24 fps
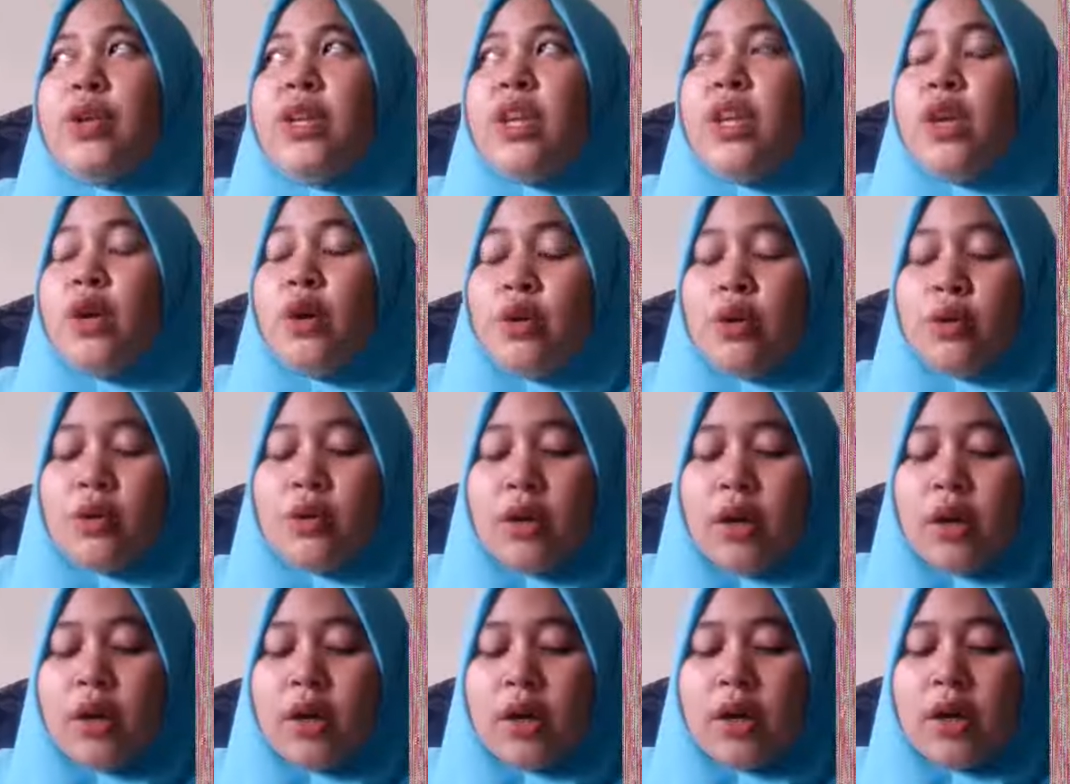we
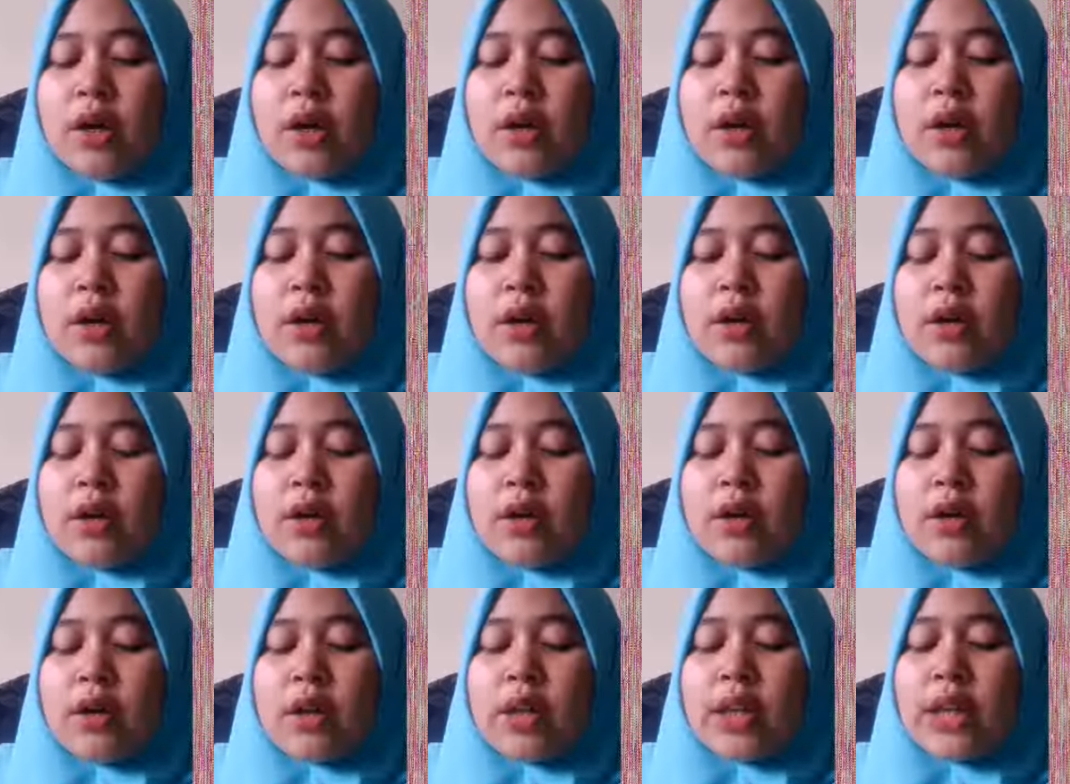know
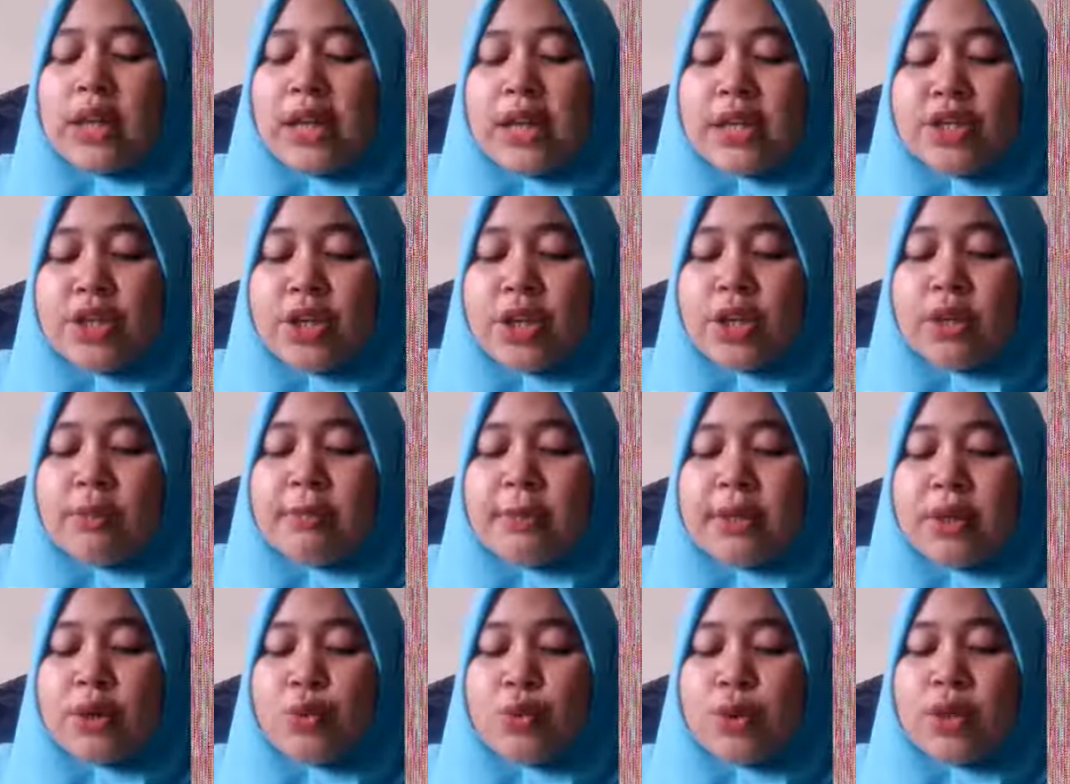
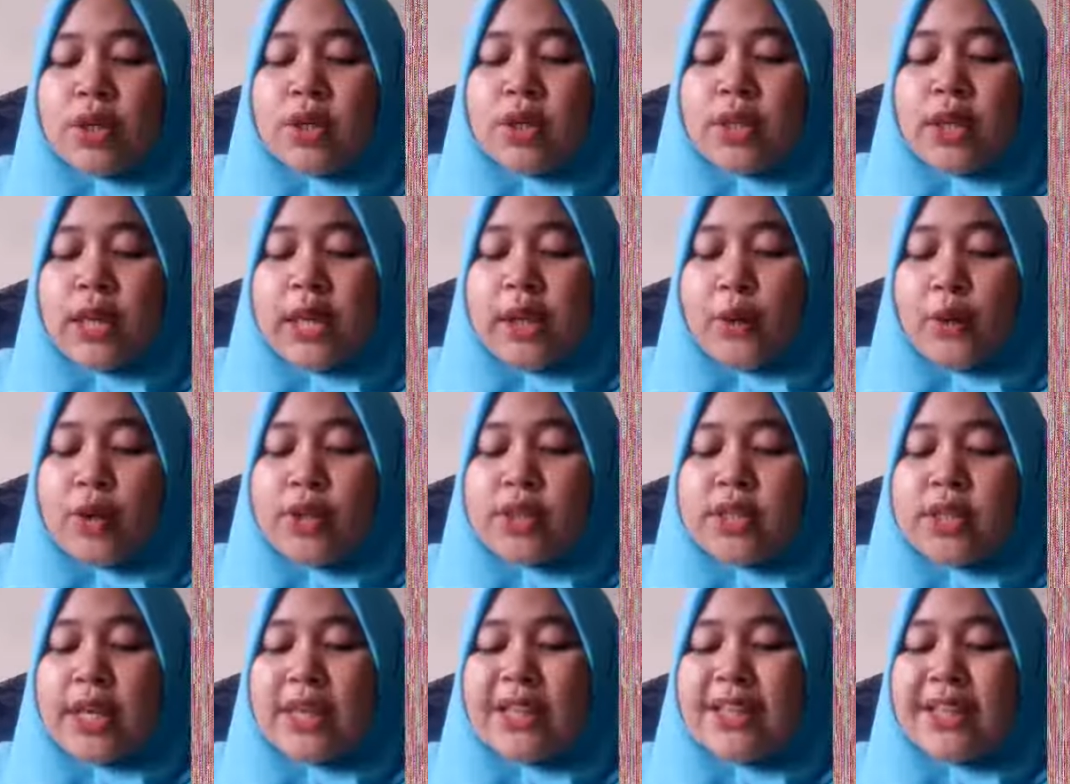relation between
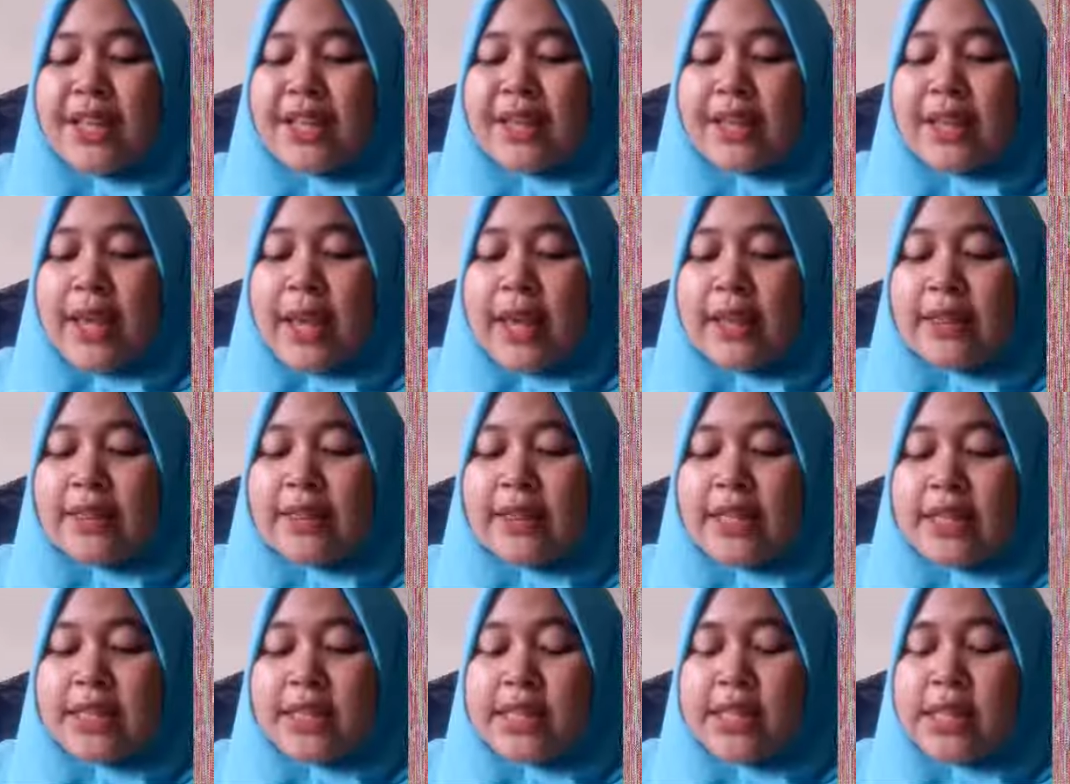language and
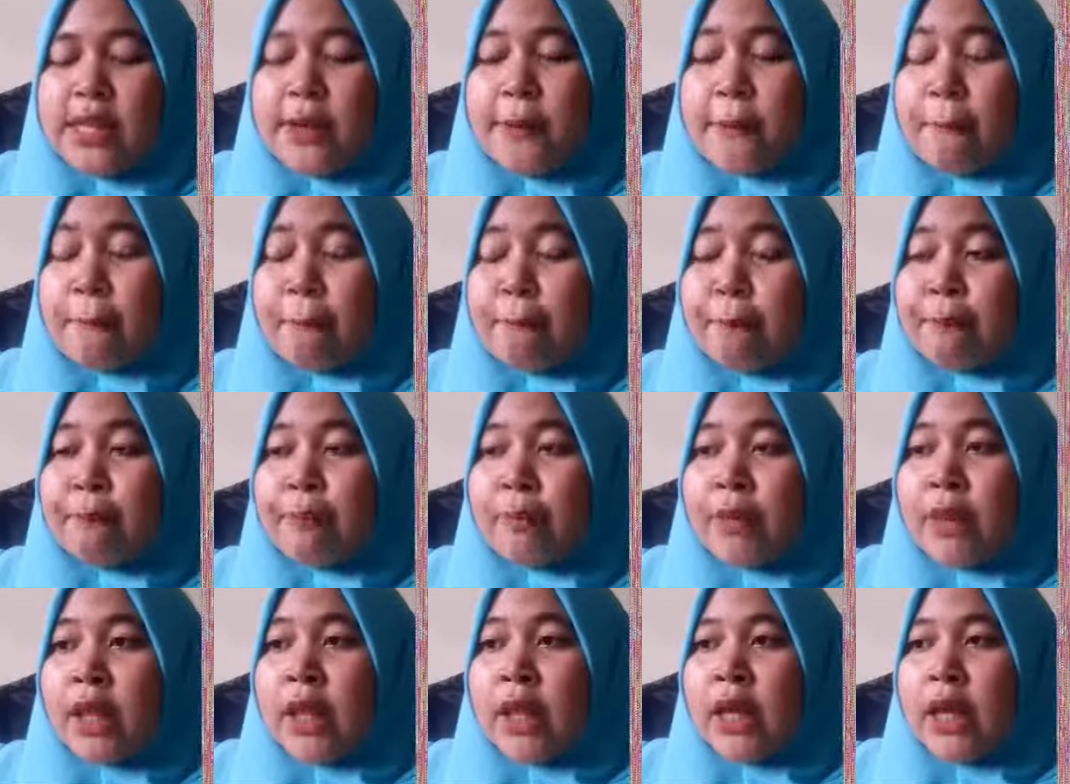ethnicity.
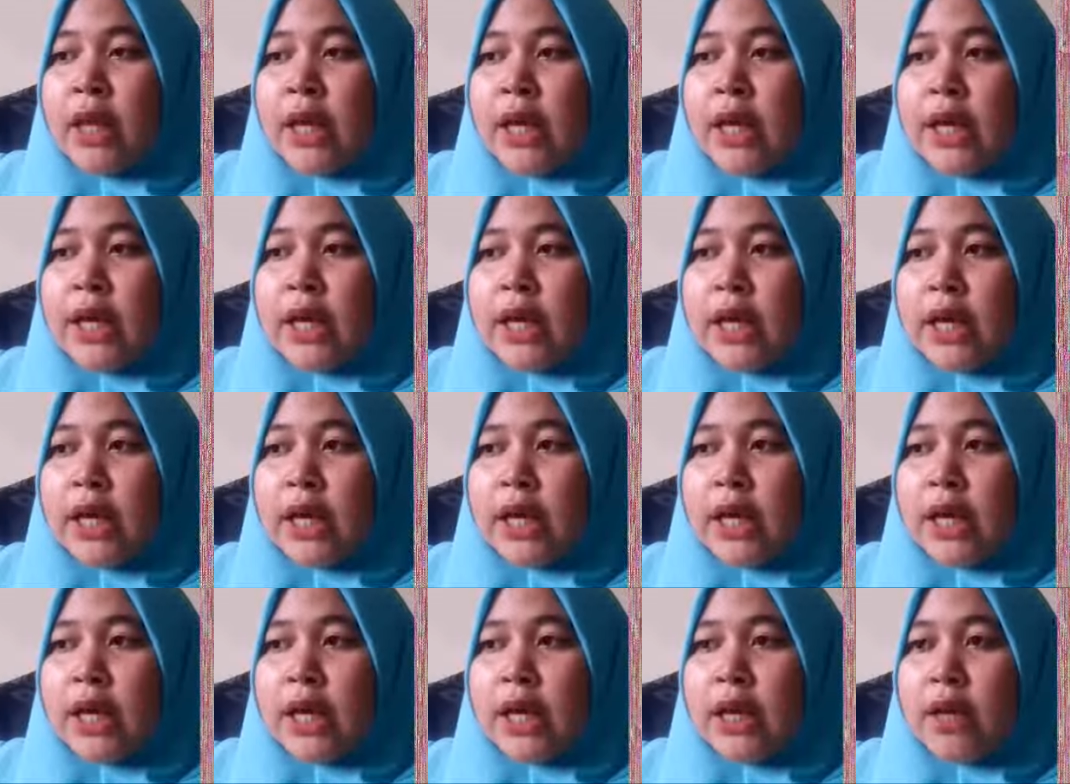
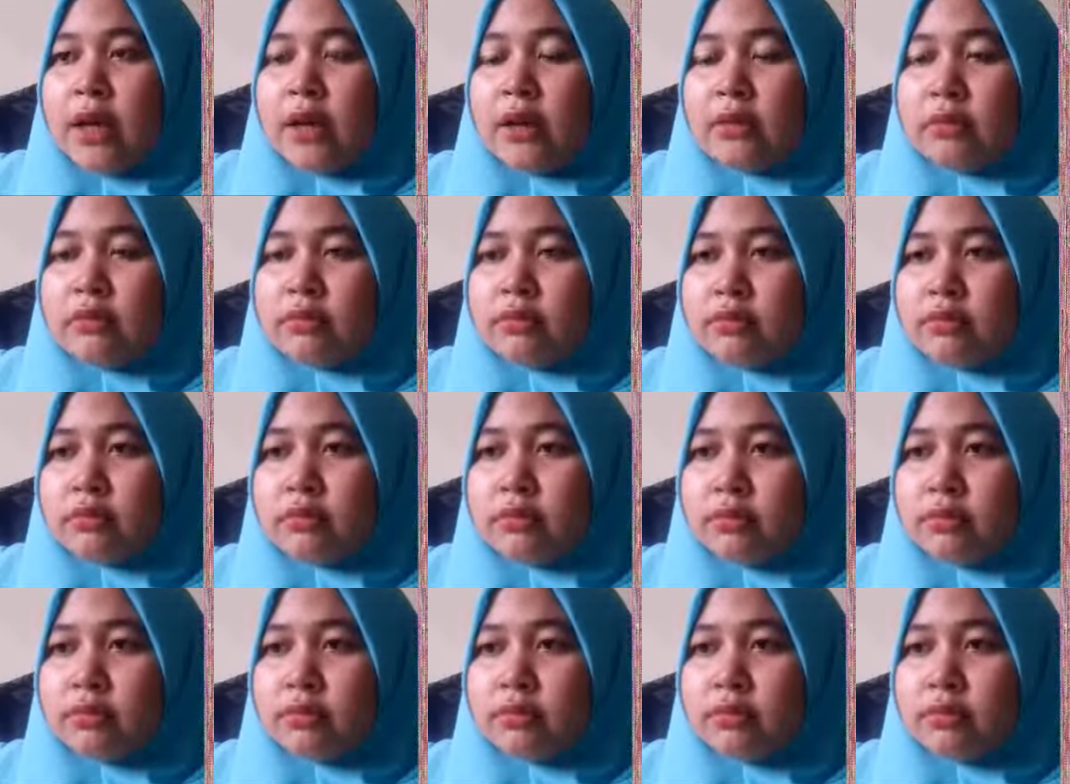uh,